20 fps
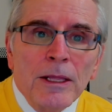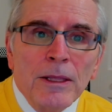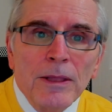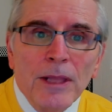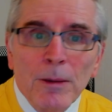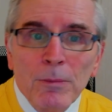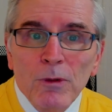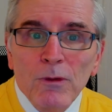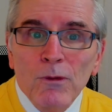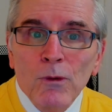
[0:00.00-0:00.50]

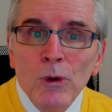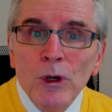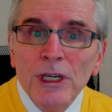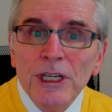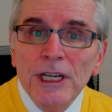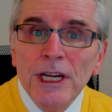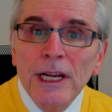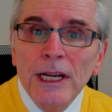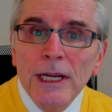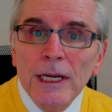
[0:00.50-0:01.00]
Number
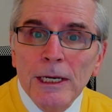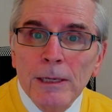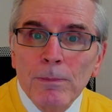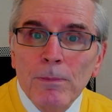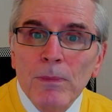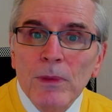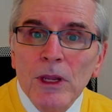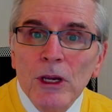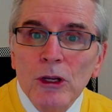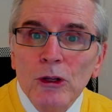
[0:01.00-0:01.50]

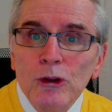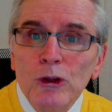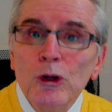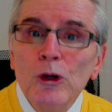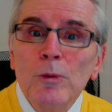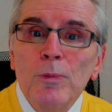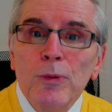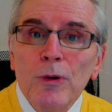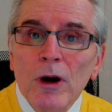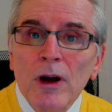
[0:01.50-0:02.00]
14,
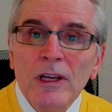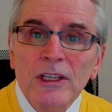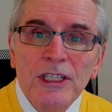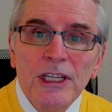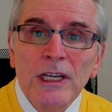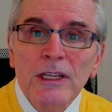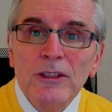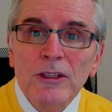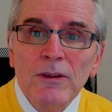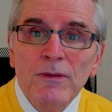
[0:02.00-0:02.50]
due
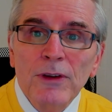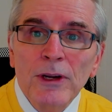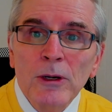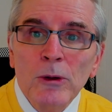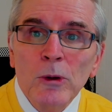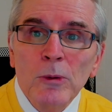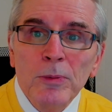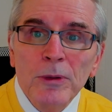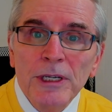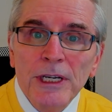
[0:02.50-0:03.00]
process of
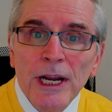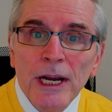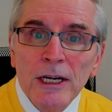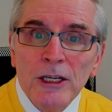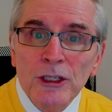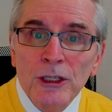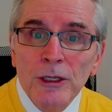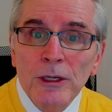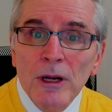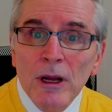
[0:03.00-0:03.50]
equal
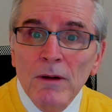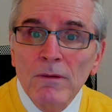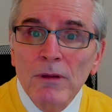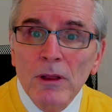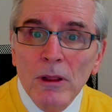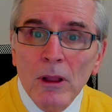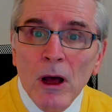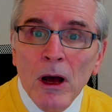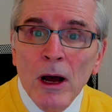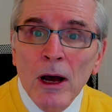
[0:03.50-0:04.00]
protection of
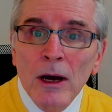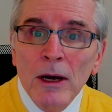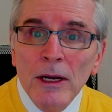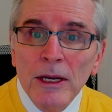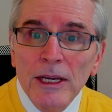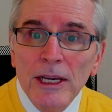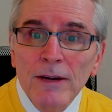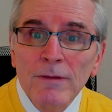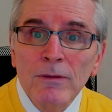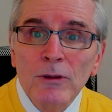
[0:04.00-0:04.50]
the law
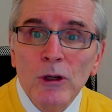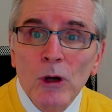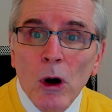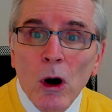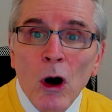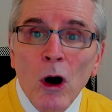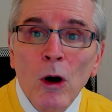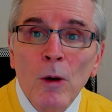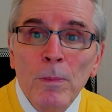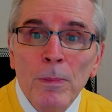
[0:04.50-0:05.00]
given to
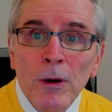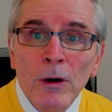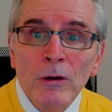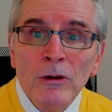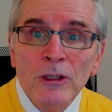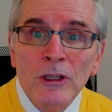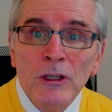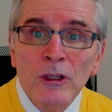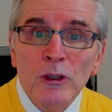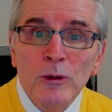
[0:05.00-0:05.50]
all
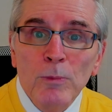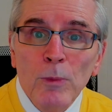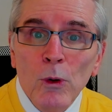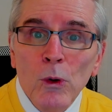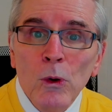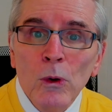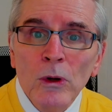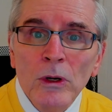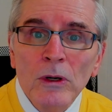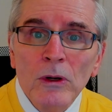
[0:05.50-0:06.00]
persons
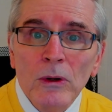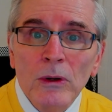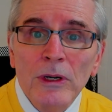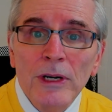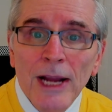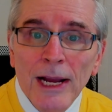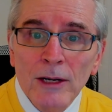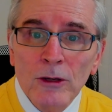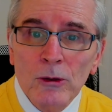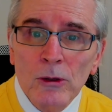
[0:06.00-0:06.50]
born or
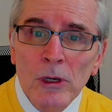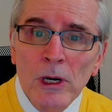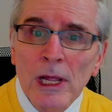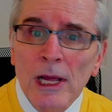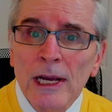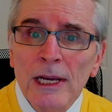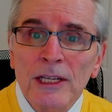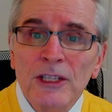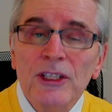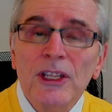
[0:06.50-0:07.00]

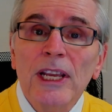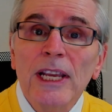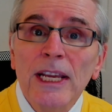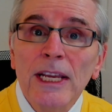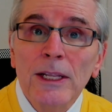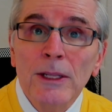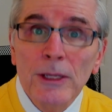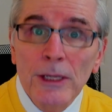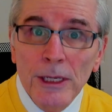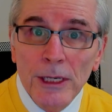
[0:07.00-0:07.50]
naturalized
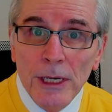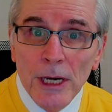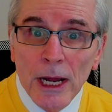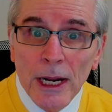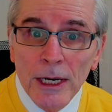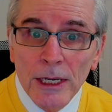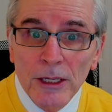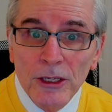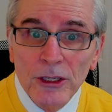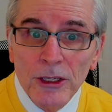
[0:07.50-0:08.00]
in the
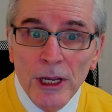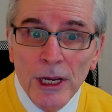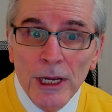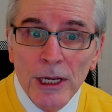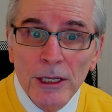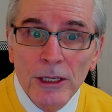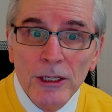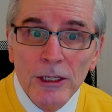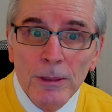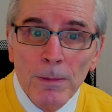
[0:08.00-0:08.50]
United
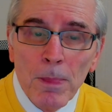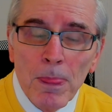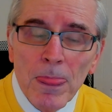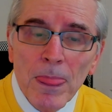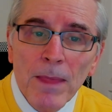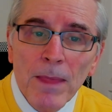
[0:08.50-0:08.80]
States.